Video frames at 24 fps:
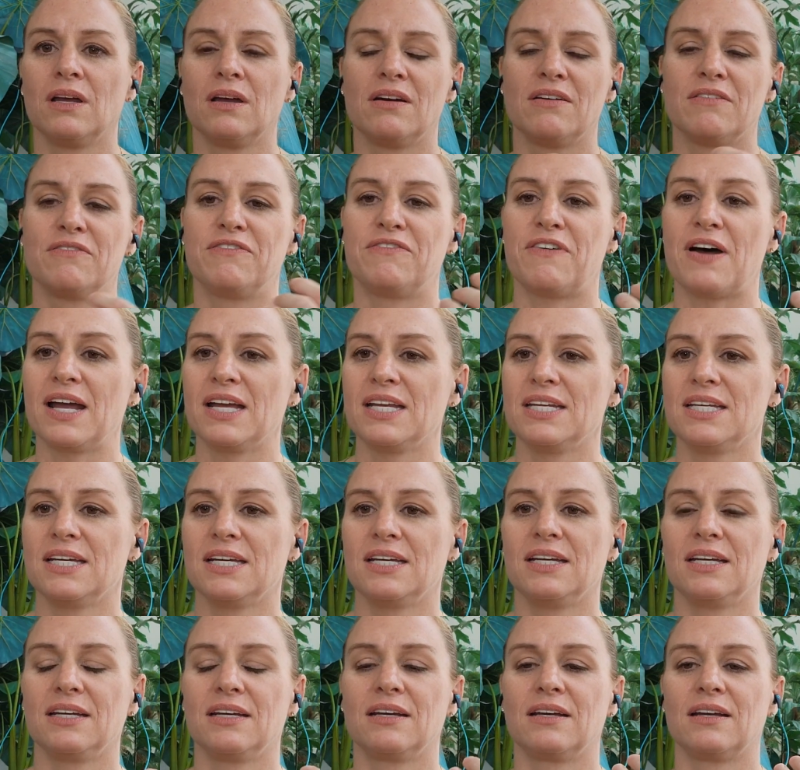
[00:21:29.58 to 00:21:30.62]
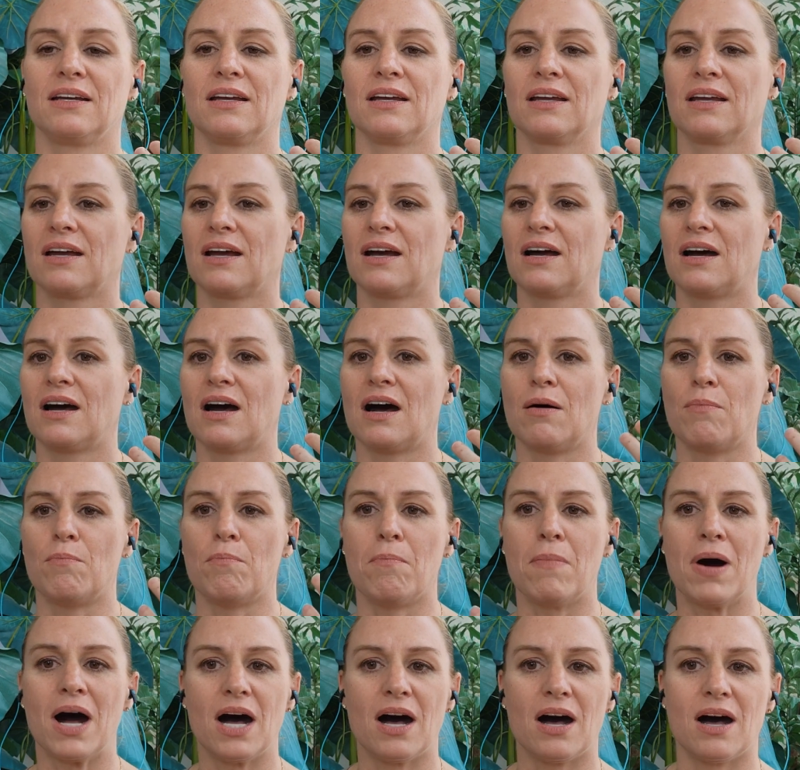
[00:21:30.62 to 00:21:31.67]
finding a
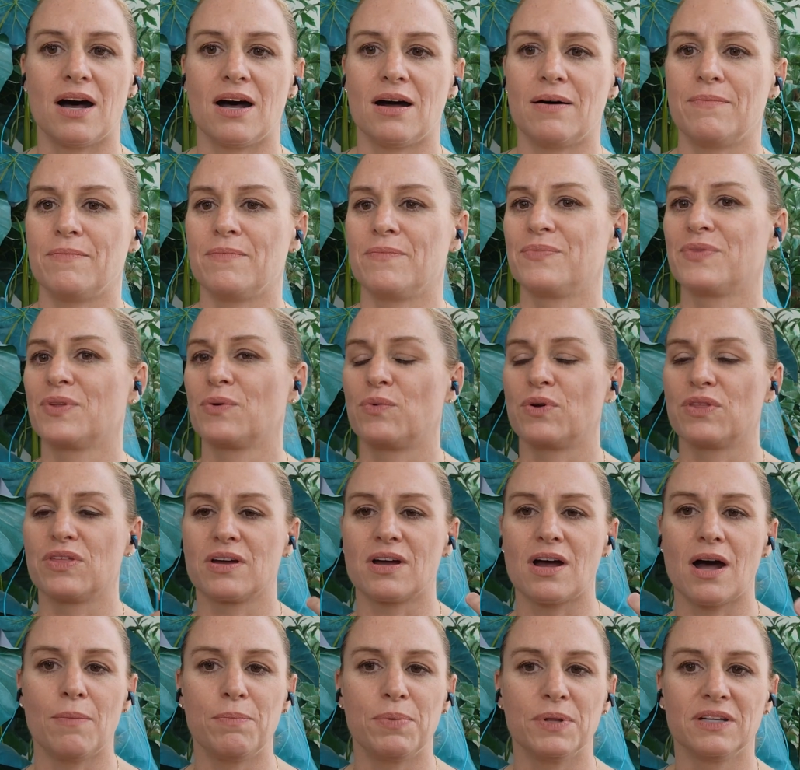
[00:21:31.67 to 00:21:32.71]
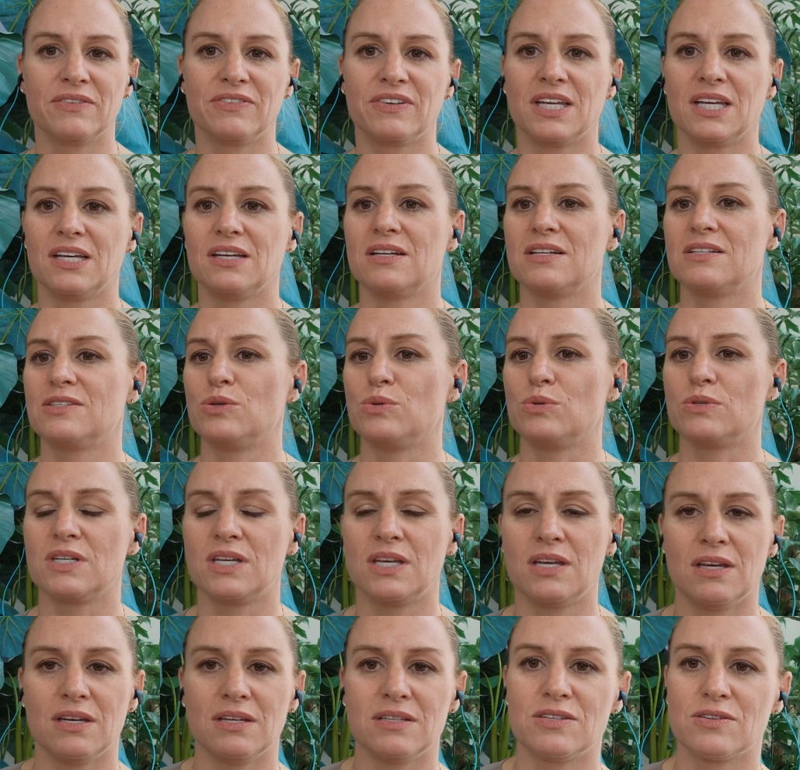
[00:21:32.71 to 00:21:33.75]
mom with a couple of kids whose
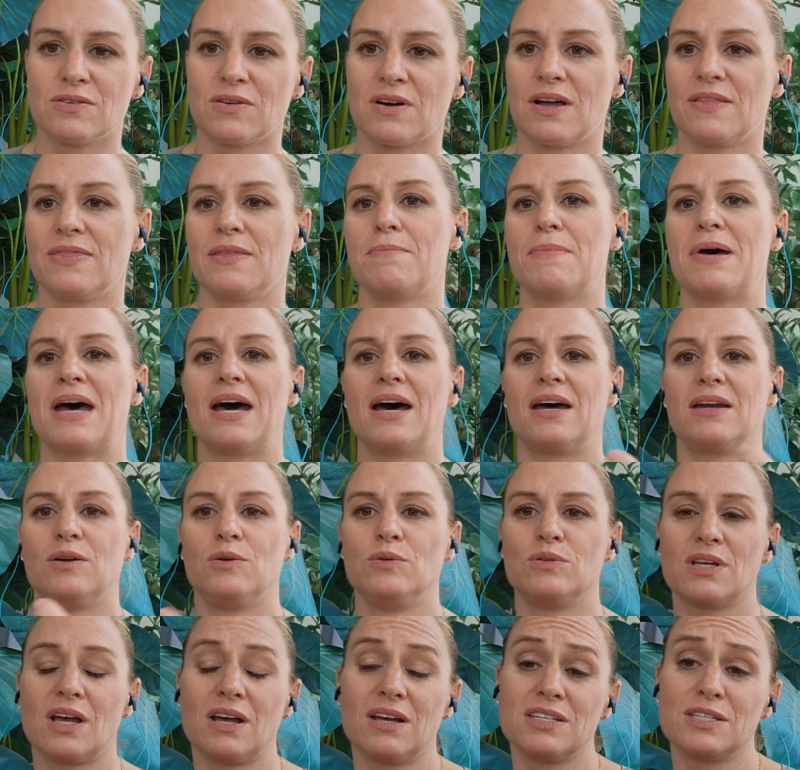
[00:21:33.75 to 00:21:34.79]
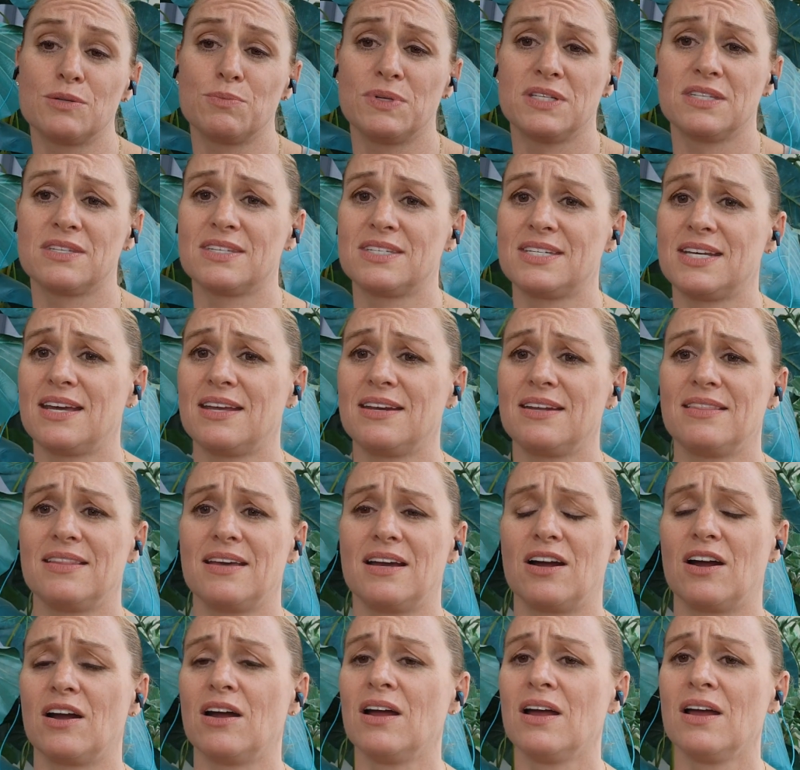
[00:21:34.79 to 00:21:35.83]
kids are on the mat, whose husband's standing
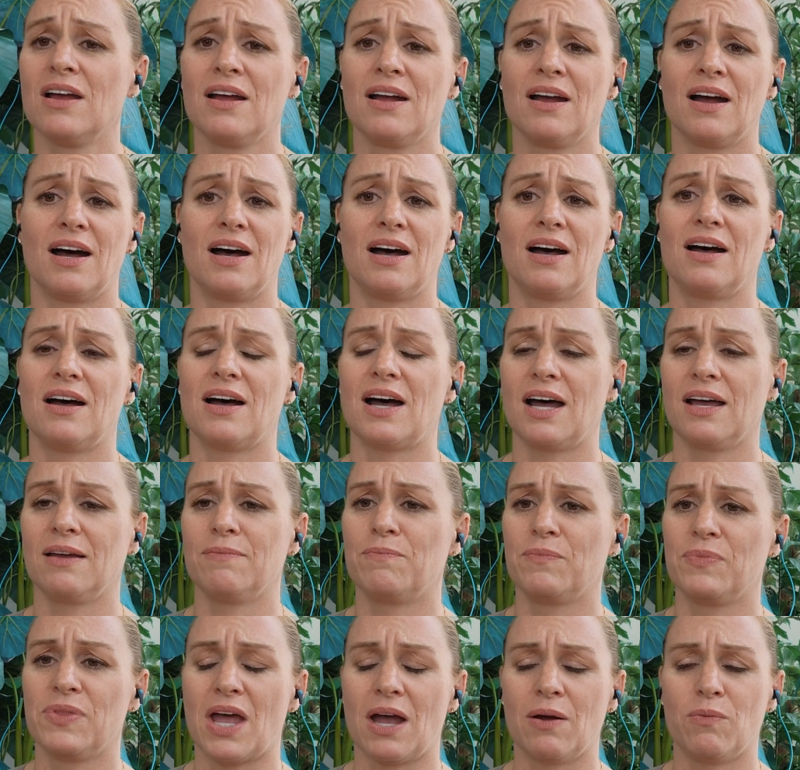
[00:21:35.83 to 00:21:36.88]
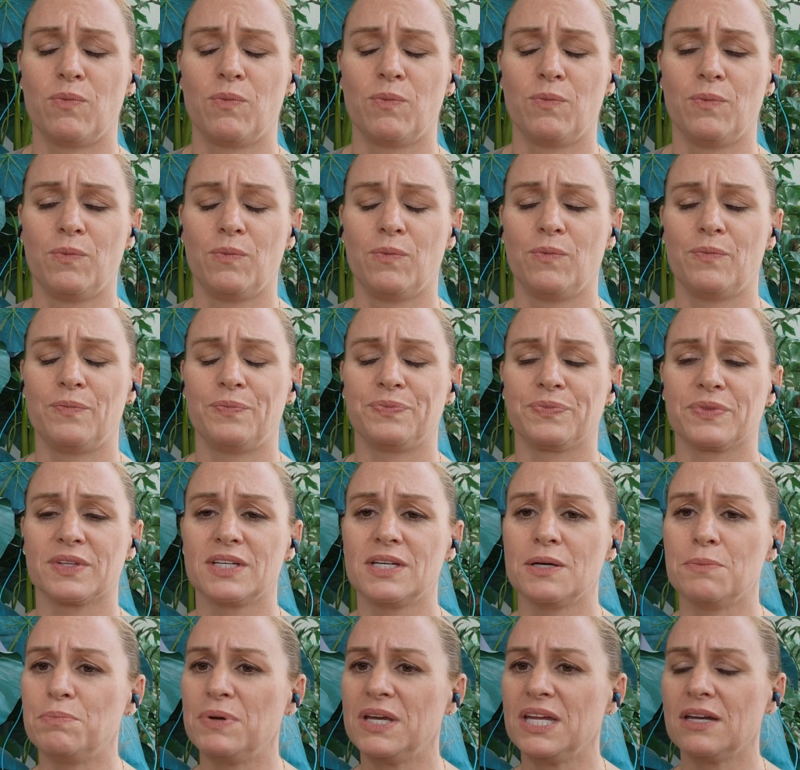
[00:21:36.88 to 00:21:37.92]
there. I've
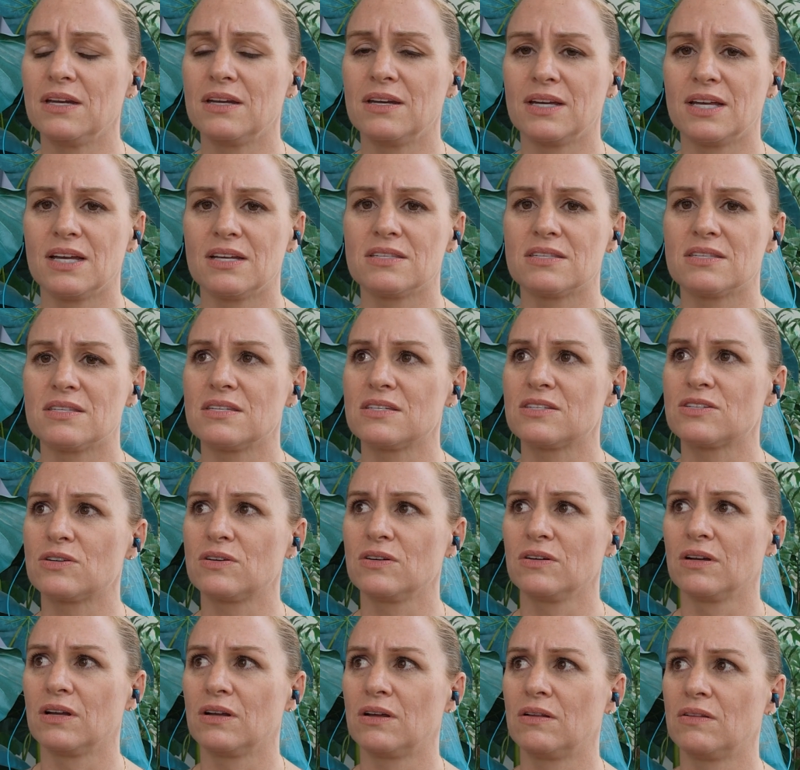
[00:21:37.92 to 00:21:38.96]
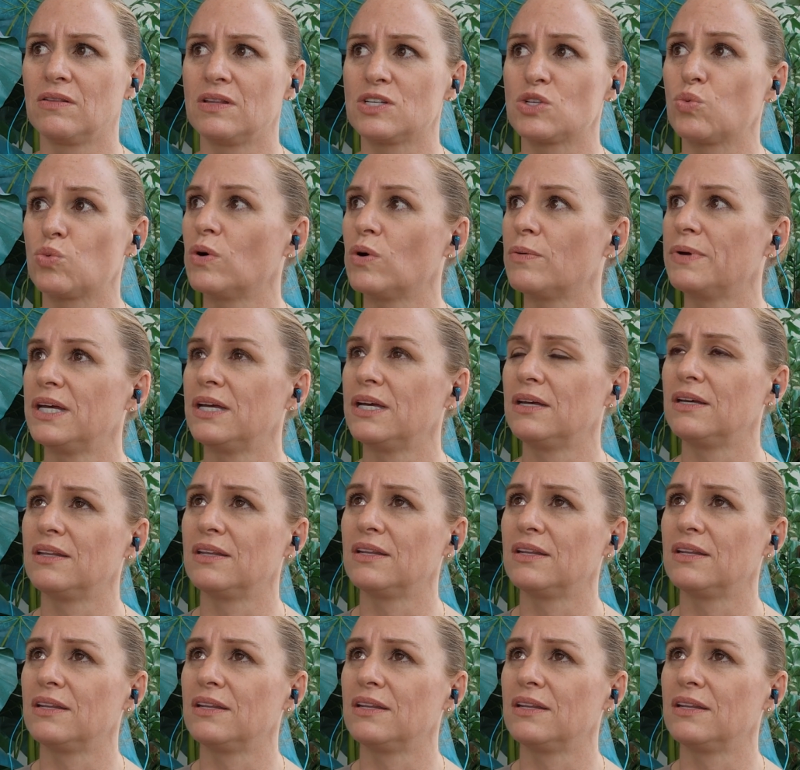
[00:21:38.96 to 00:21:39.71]
competed against this woman